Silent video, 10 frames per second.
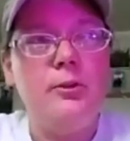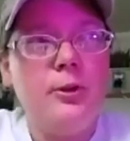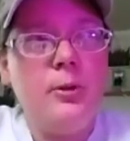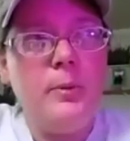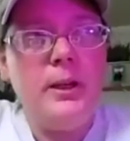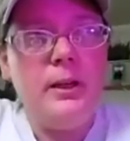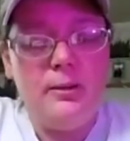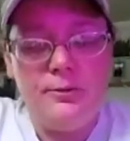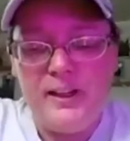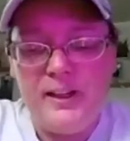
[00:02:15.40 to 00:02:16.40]
Farming
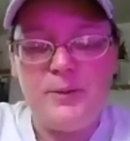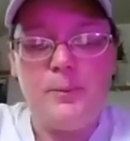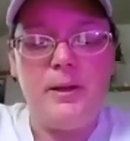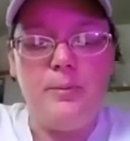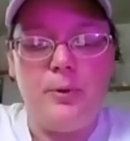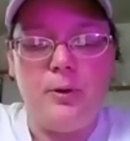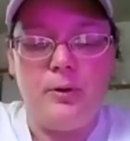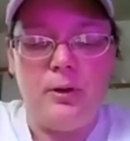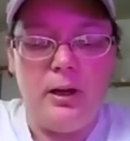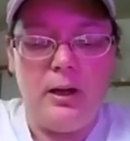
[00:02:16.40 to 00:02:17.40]
feeds
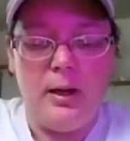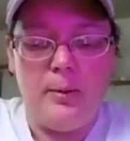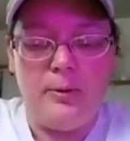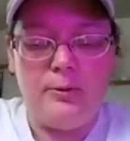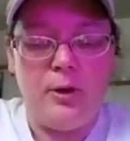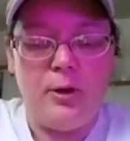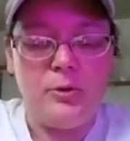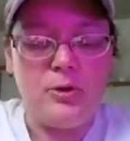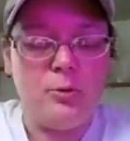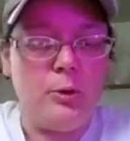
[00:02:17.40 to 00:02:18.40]
people. The
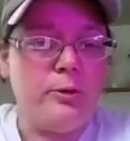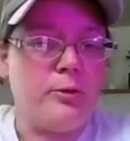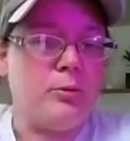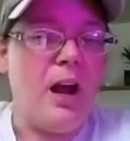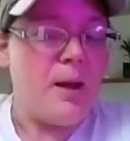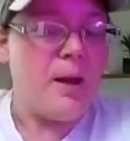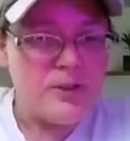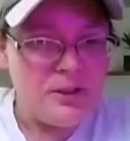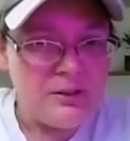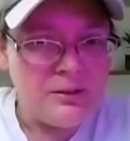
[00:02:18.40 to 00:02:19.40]
farmers grow the
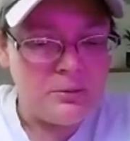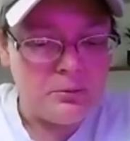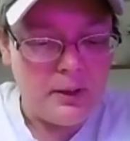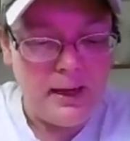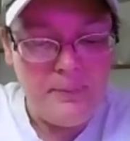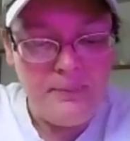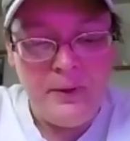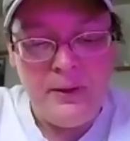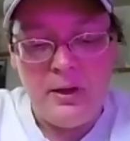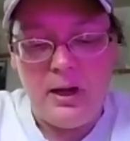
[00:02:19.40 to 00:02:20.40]
crops, right?
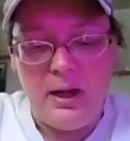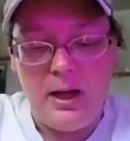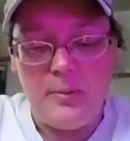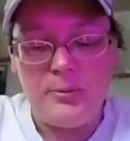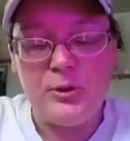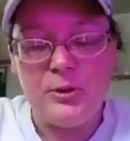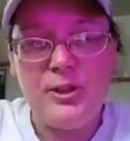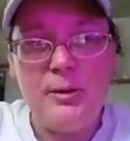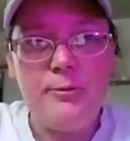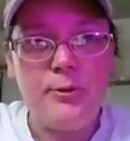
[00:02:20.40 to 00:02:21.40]
So
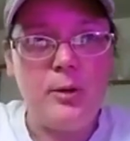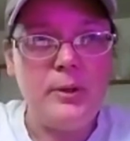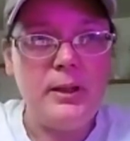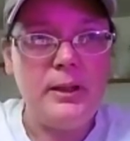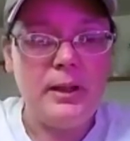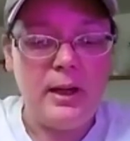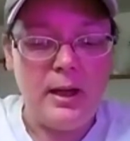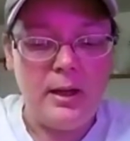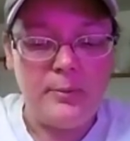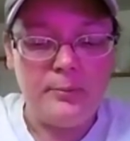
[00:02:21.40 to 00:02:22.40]
some farming
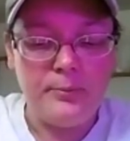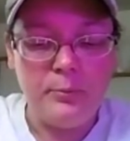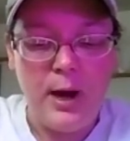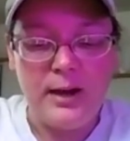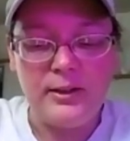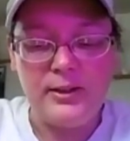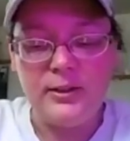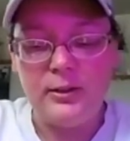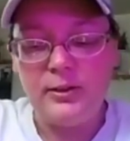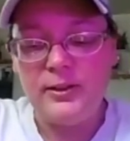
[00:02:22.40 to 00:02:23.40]

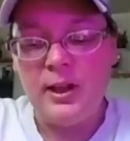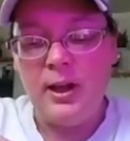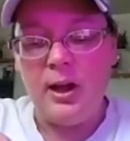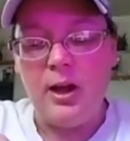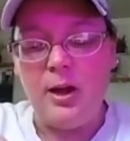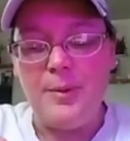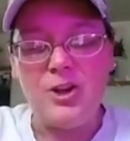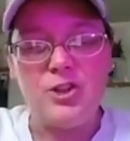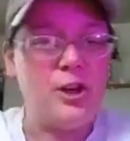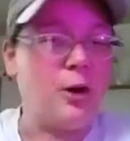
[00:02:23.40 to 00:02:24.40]
practices
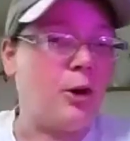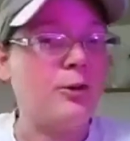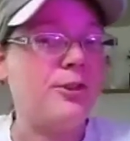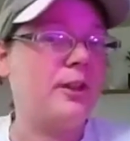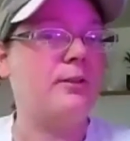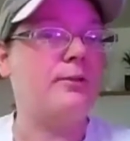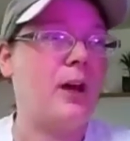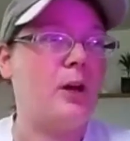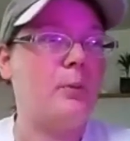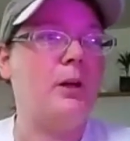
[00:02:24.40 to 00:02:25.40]
actually hurt the
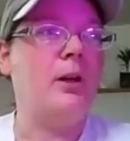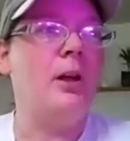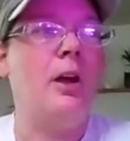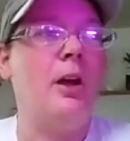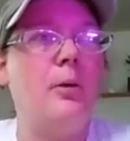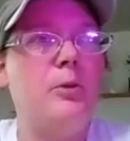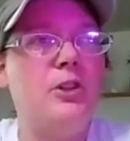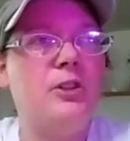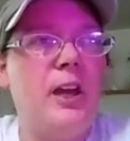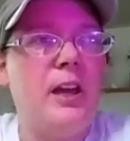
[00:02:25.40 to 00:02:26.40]
environment,
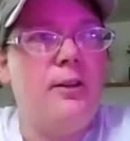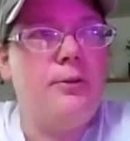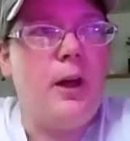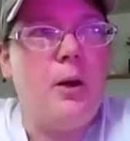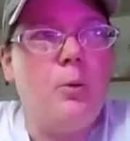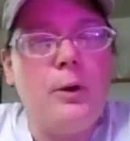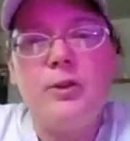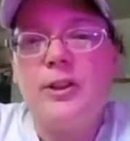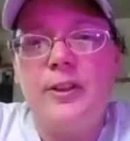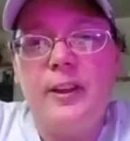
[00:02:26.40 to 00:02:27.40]
which is kind of
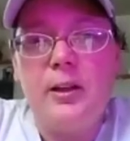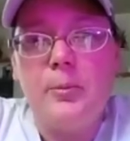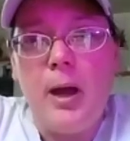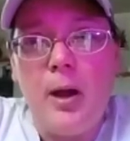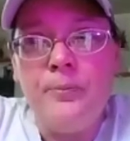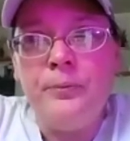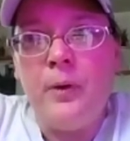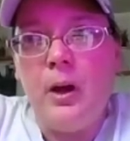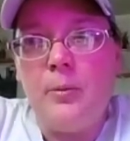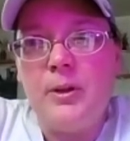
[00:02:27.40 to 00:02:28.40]
weird to think about.
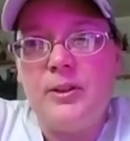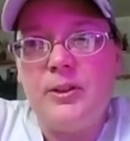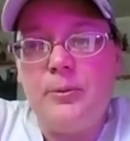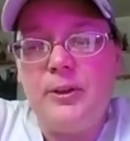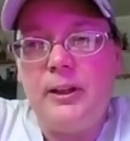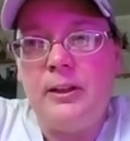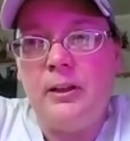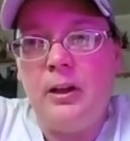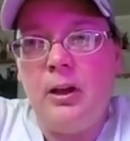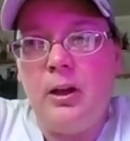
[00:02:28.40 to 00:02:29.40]
That's something